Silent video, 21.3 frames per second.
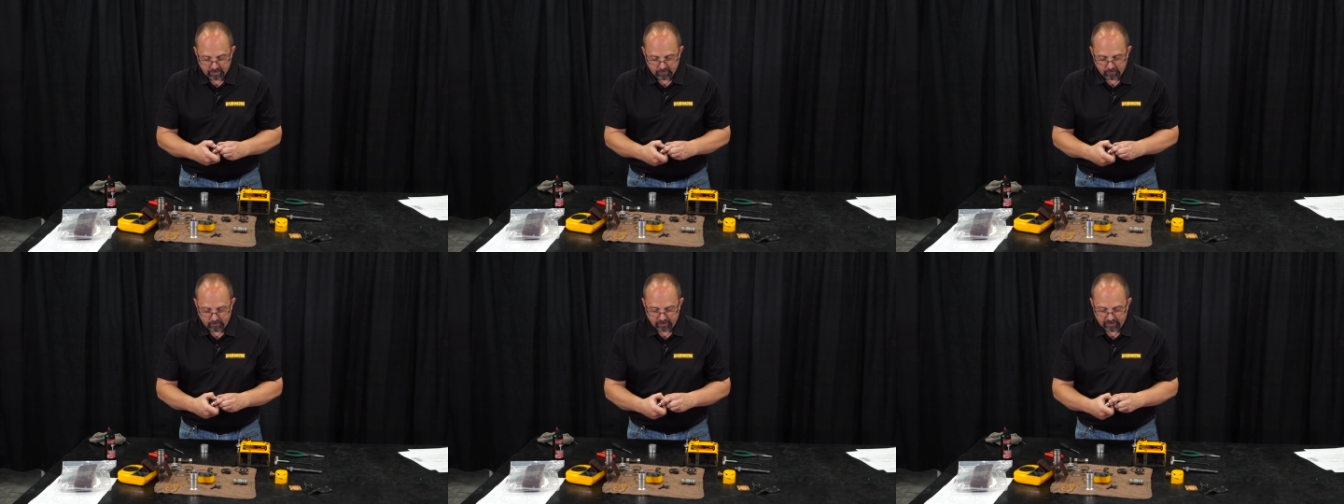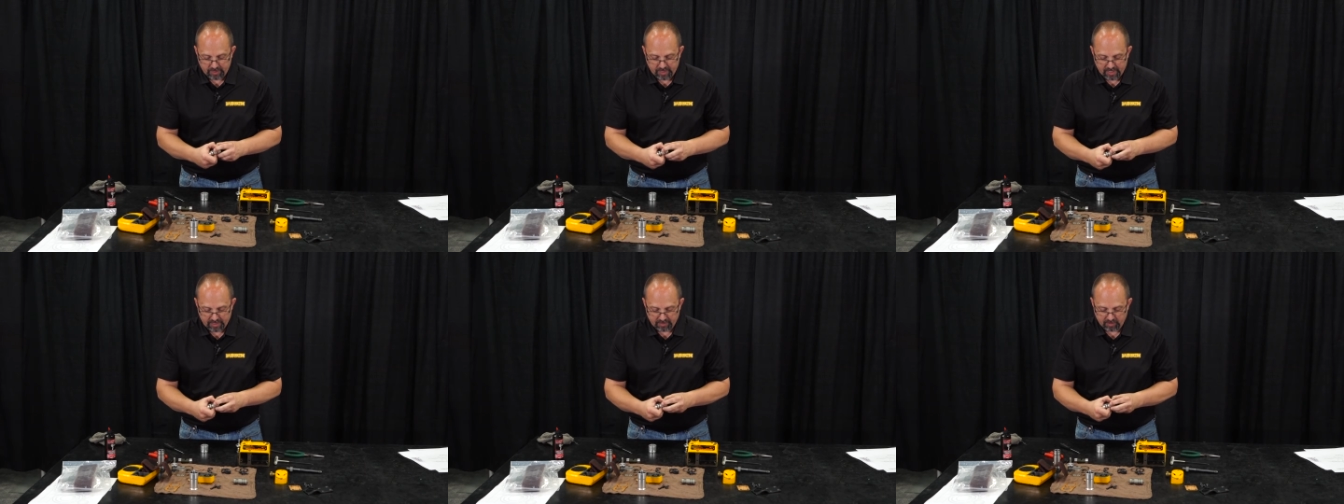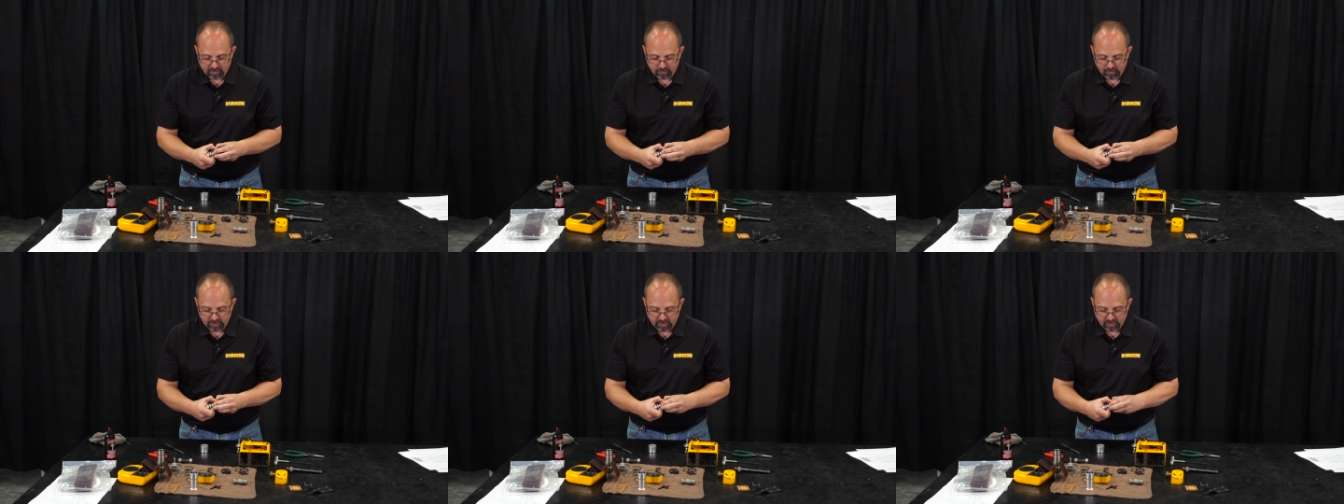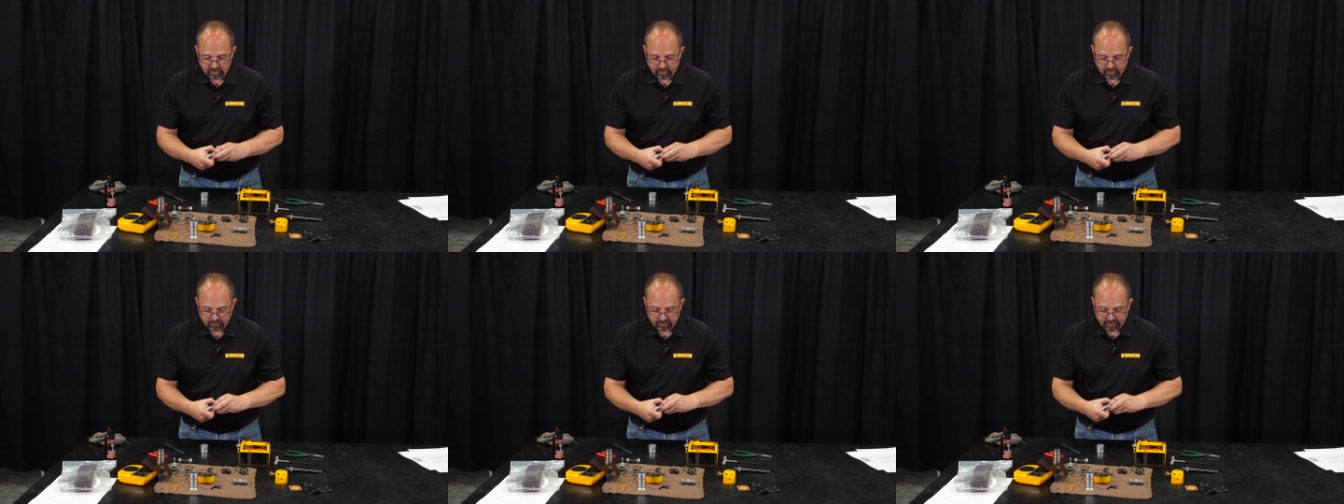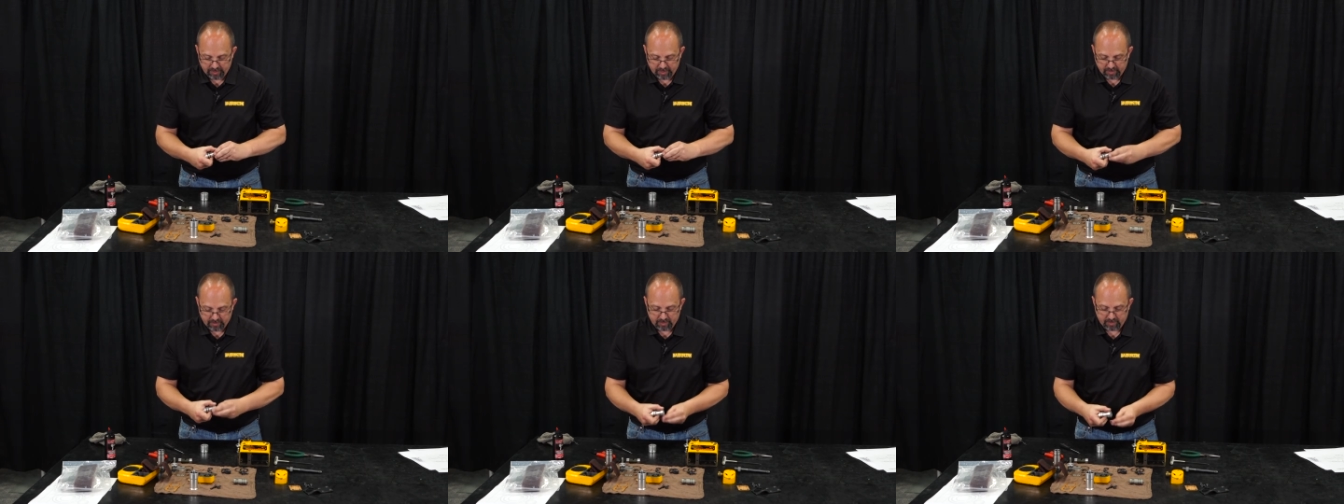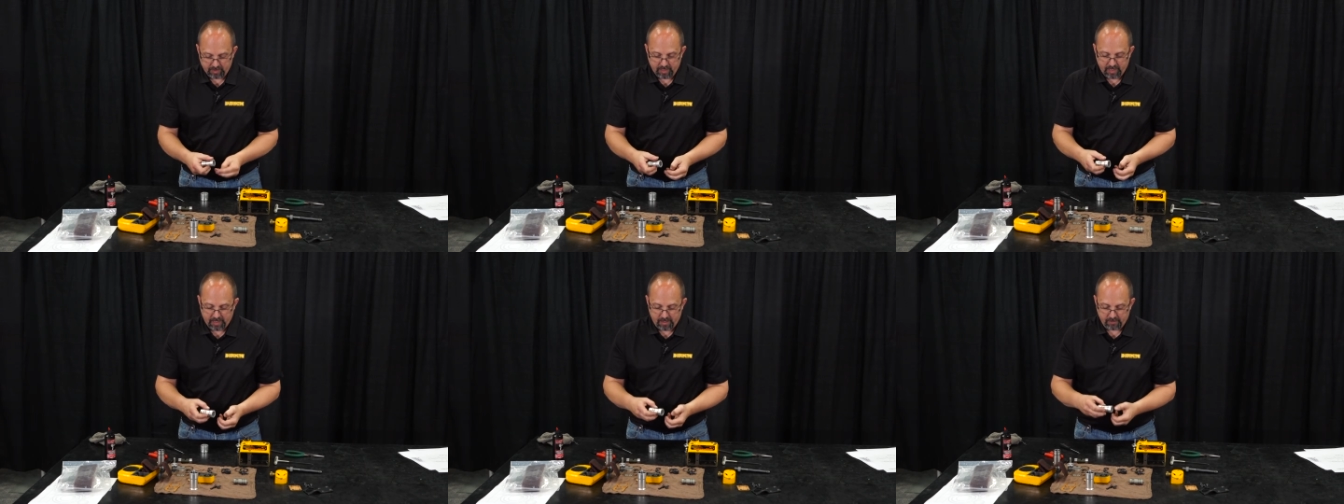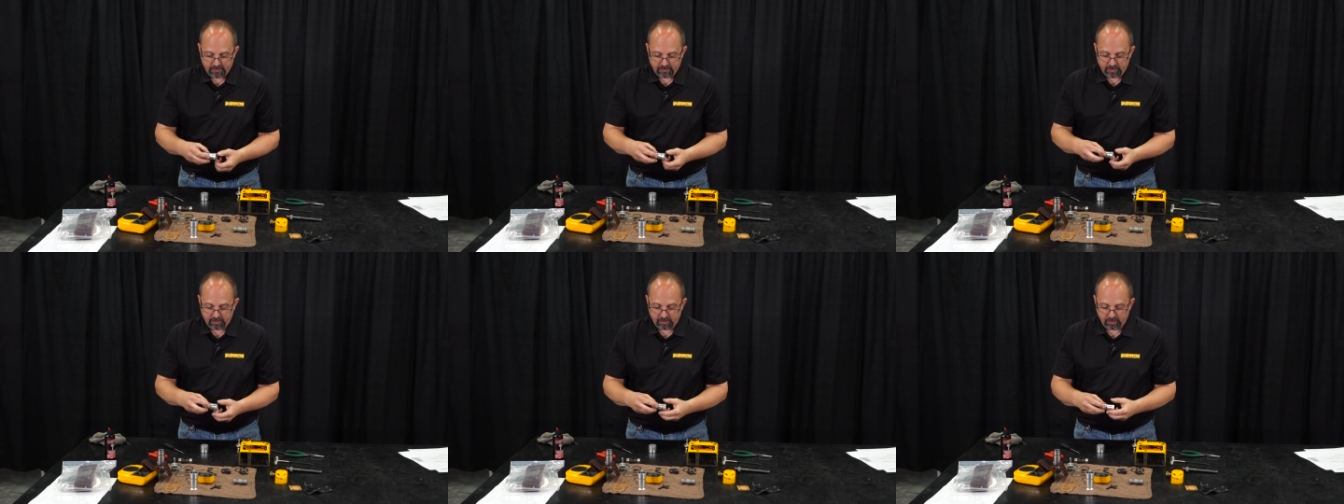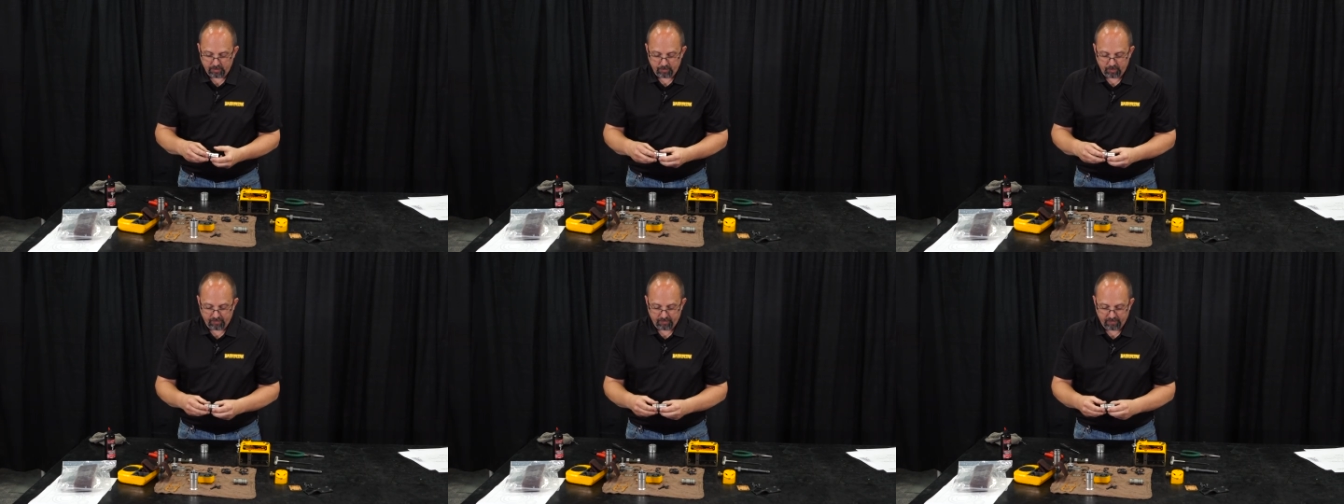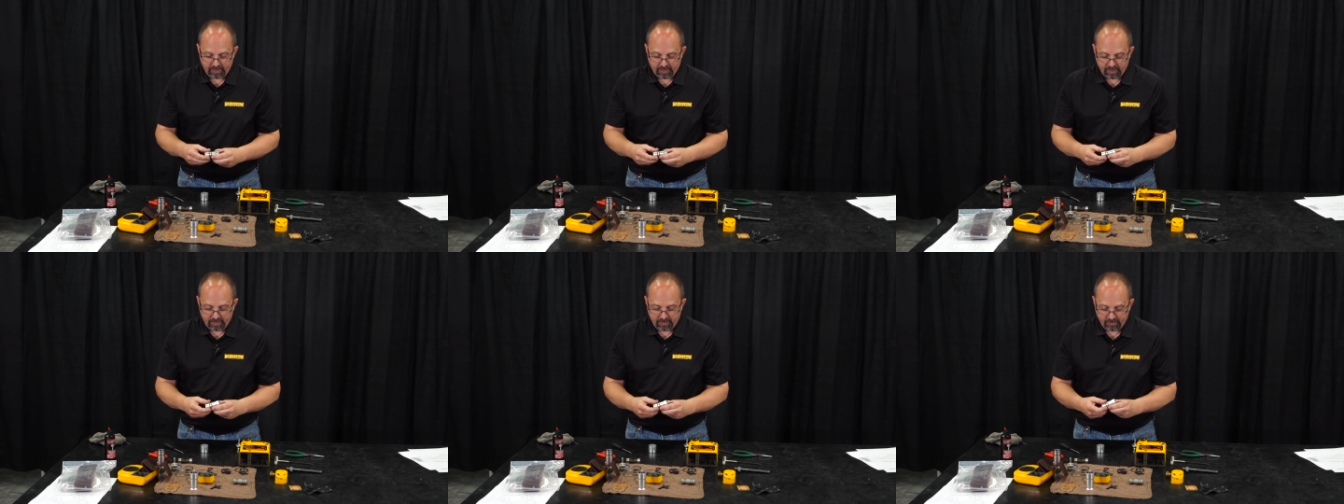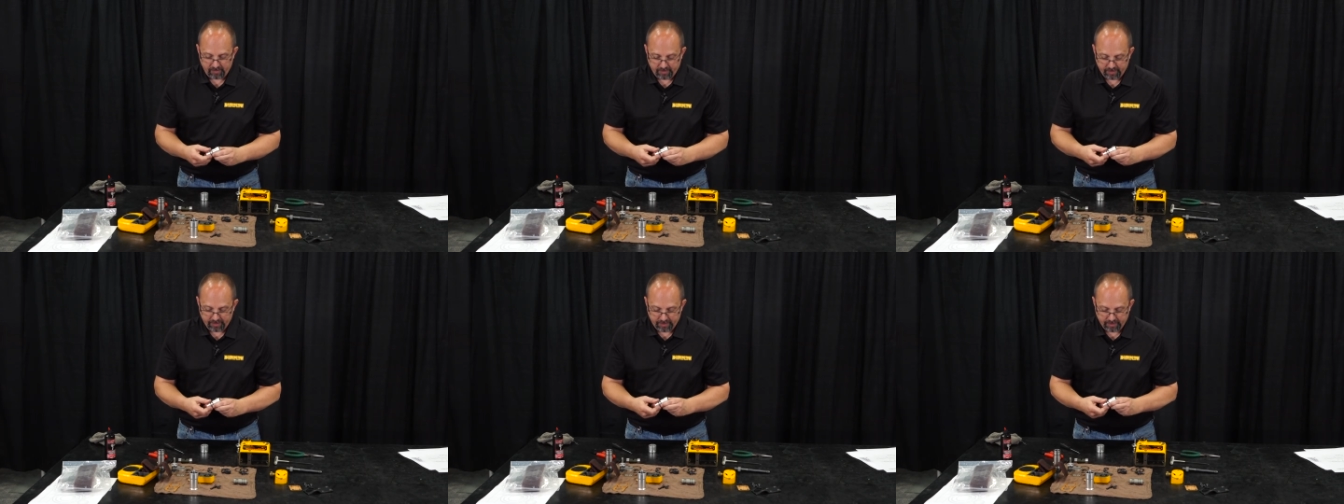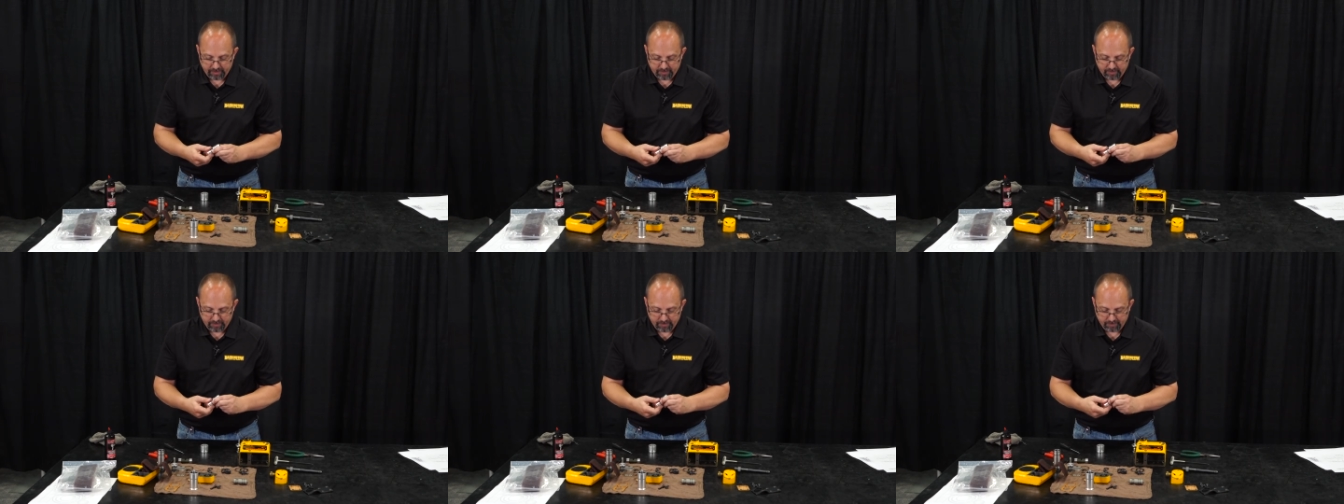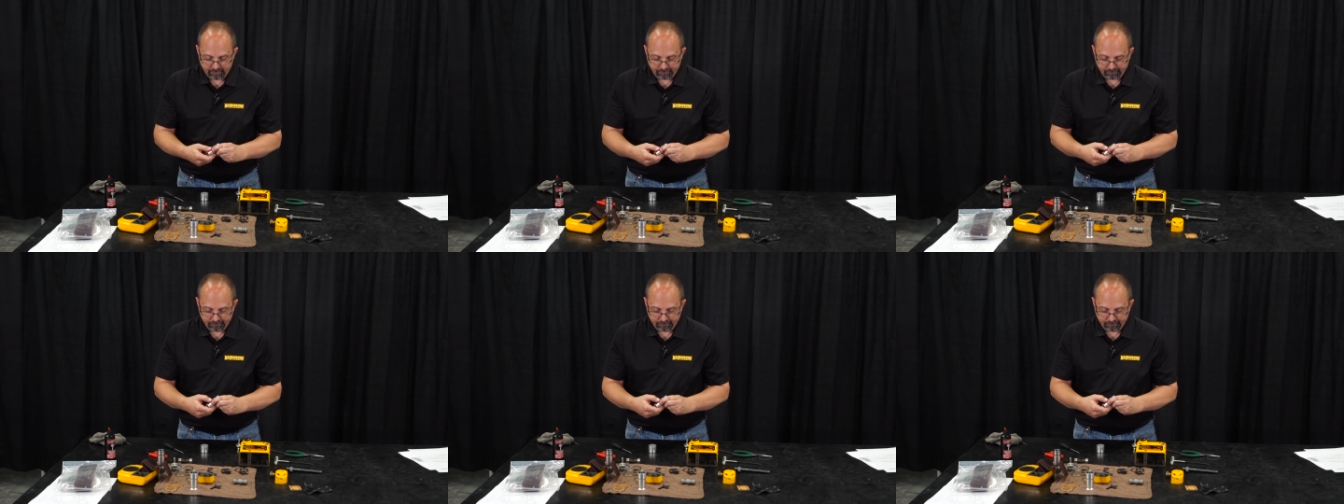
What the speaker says: which has to be sealed against the housing to prevent air leaks.